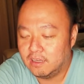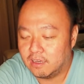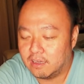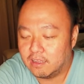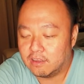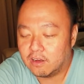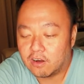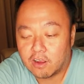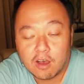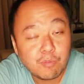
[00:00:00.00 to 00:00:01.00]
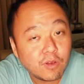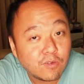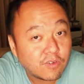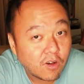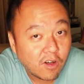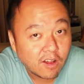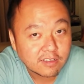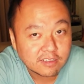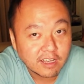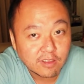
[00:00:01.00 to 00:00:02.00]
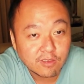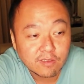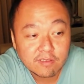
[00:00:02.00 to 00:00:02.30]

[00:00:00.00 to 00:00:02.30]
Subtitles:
and there are a couple of calls that